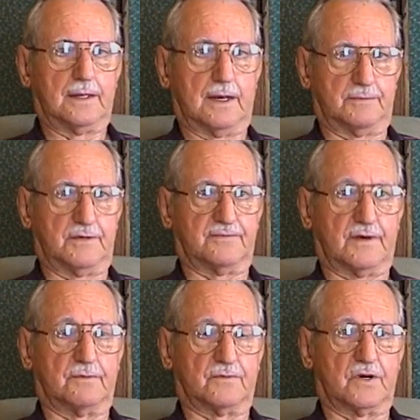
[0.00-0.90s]
Uh, if
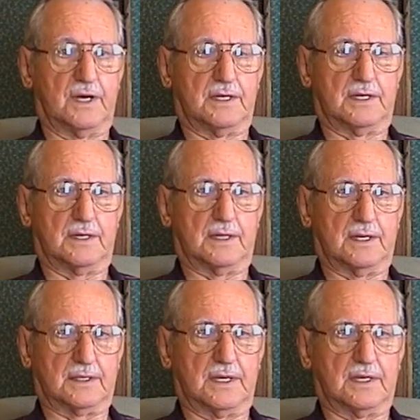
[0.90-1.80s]
I'm right, I, I
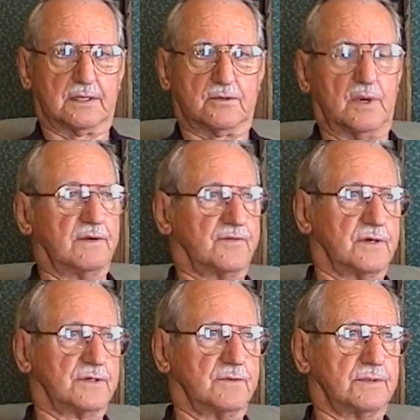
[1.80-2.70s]
think the 21st
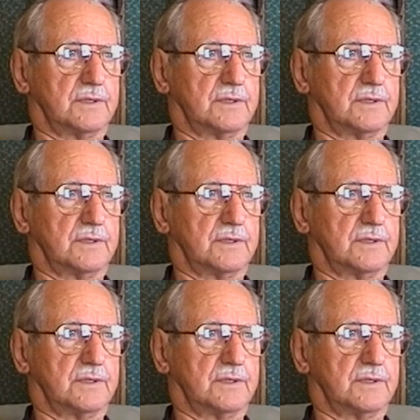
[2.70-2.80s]
was...